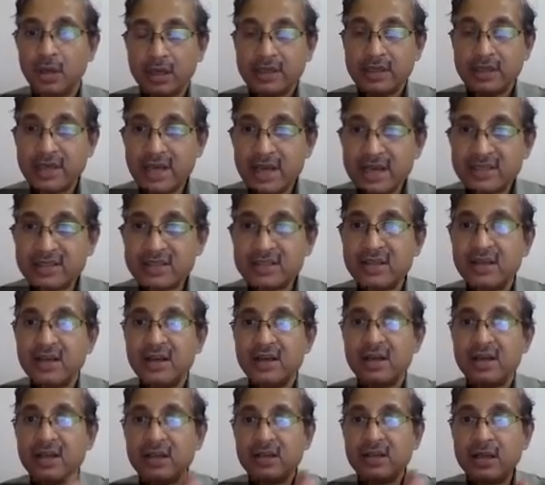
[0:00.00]
Yes,
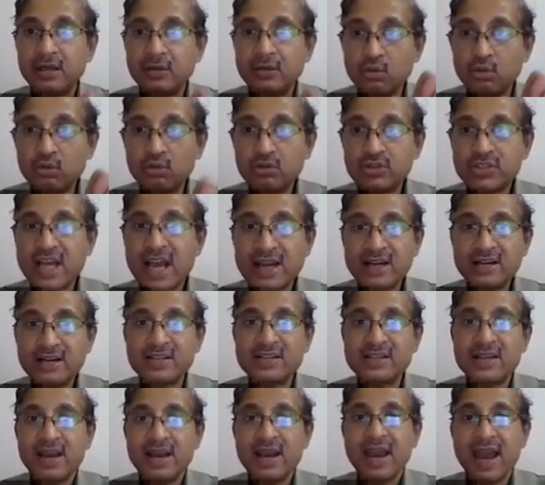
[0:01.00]
the two
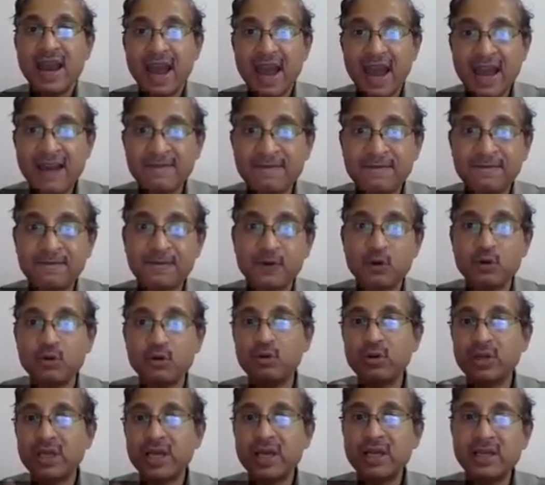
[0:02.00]
sides have
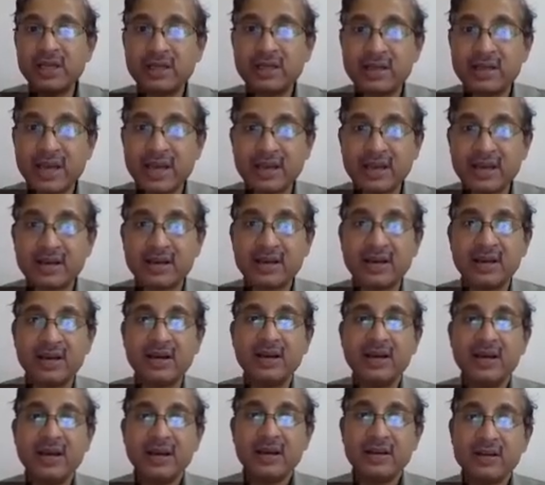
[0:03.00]
to really take
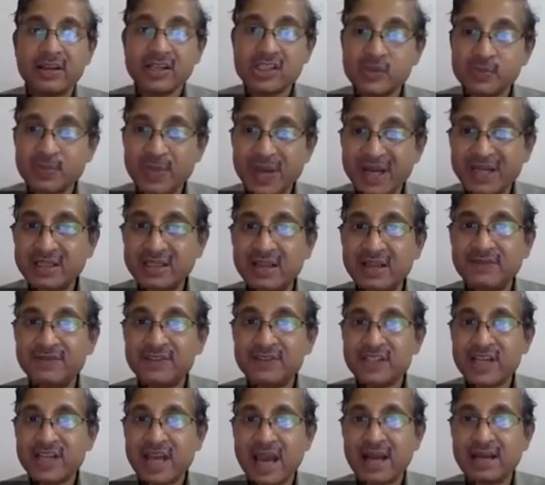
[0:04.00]
a respective
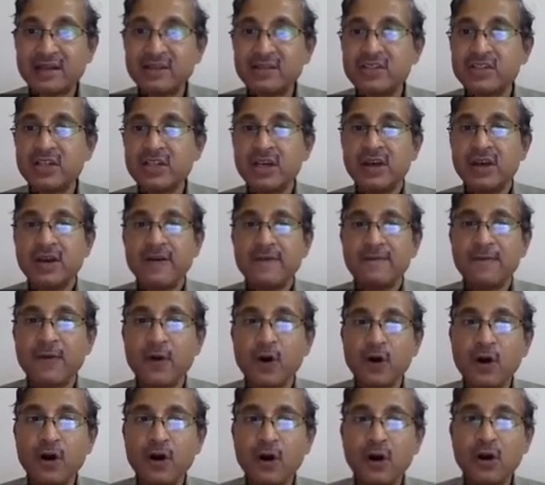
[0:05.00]
stance
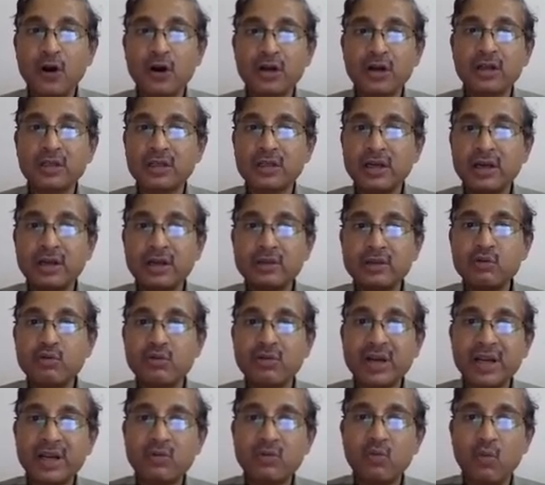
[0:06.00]
for the
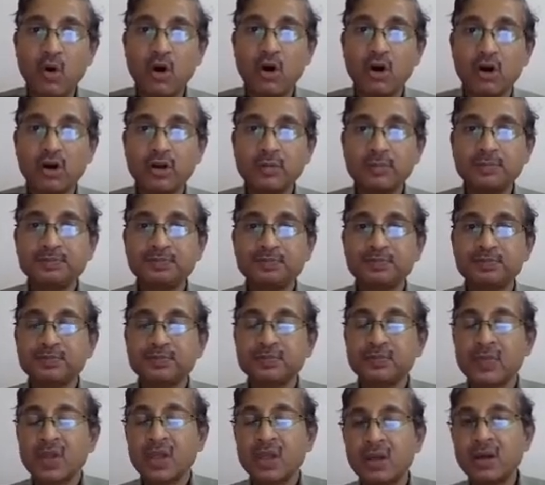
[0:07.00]
Ukraine war.
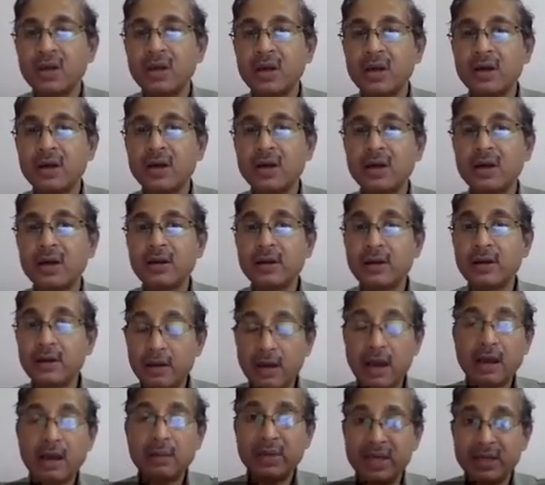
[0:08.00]

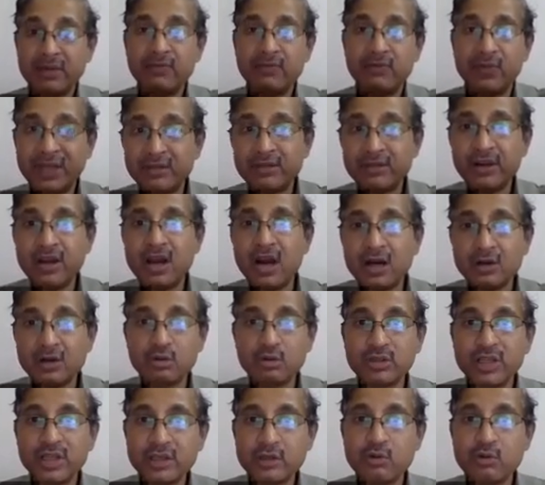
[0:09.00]
I mean, with regard to
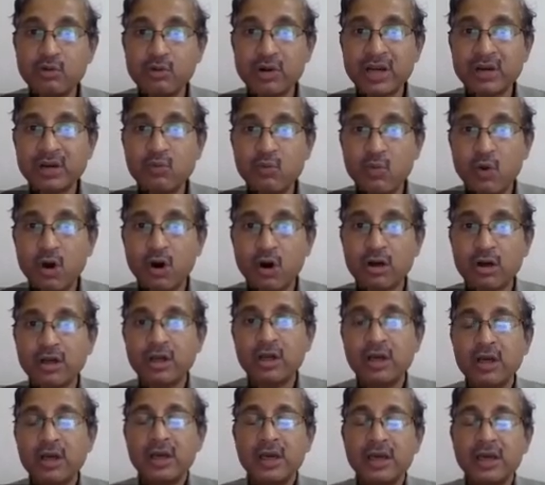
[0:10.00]
the Ukraine war,
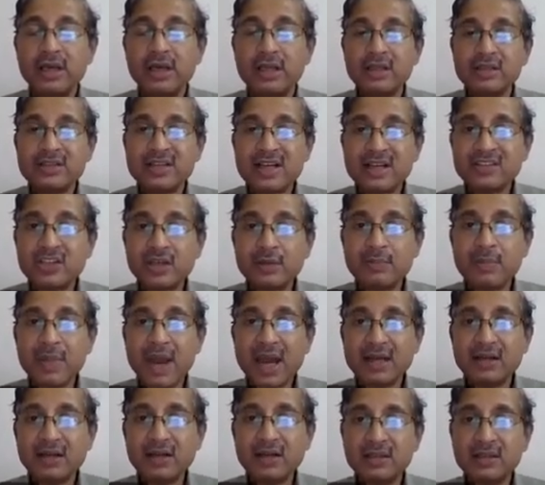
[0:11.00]
in such a
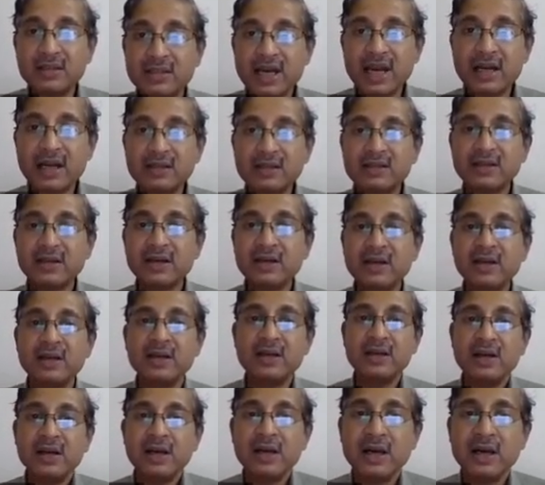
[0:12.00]
manner that